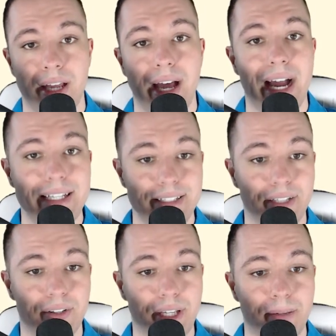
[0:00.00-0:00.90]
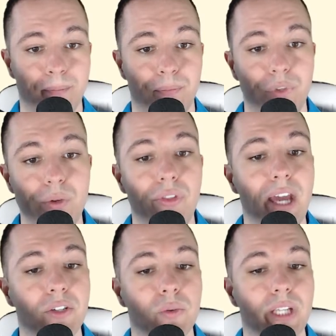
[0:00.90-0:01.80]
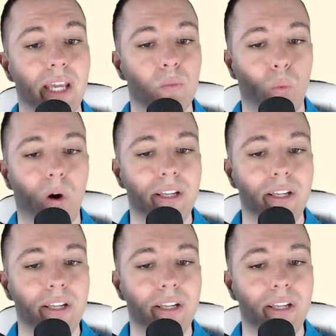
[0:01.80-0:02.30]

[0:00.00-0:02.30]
Ideally, you then create one